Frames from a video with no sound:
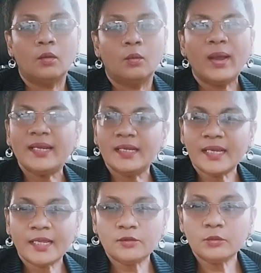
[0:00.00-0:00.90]
why did
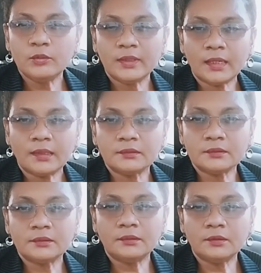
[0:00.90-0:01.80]
I do that?
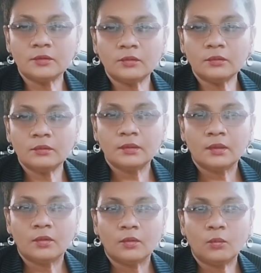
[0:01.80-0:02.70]
You know?
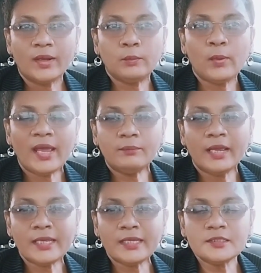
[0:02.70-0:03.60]
Why, why am
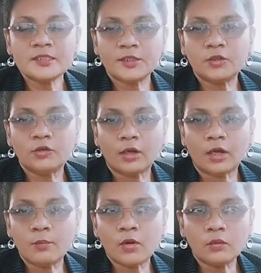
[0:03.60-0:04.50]
I insecure
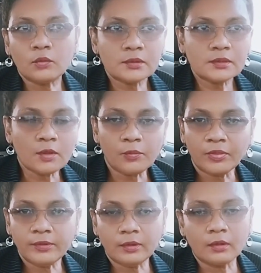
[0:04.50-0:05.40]
about
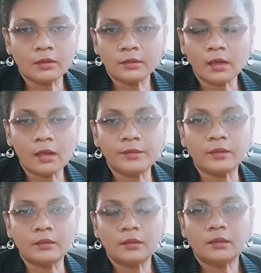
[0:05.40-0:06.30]
something or the
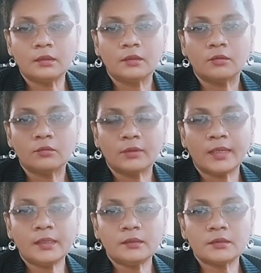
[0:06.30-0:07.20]
other,
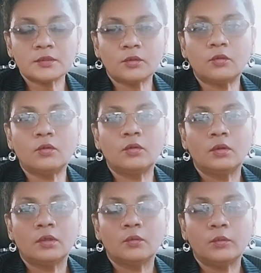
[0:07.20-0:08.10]
right? So
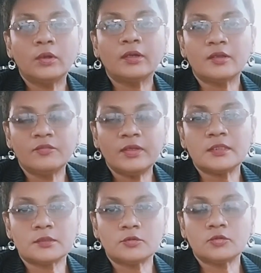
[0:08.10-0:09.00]
we're gonna
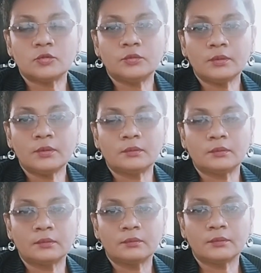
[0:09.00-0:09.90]
face the truth,
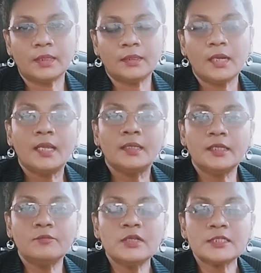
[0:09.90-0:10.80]
right?
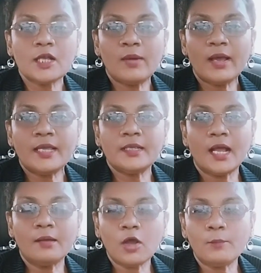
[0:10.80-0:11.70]
Give me some, I
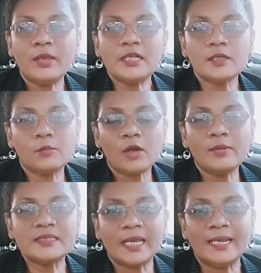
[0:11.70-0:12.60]
uh, make some
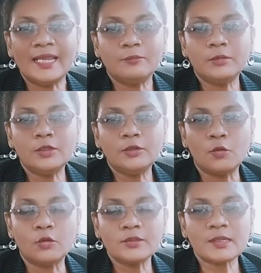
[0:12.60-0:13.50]
comments and let me
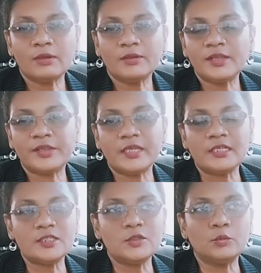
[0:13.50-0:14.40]
know some of the
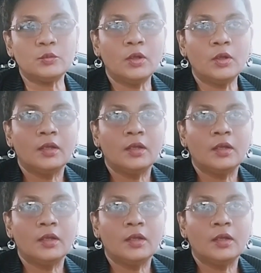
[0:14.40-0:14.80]
things you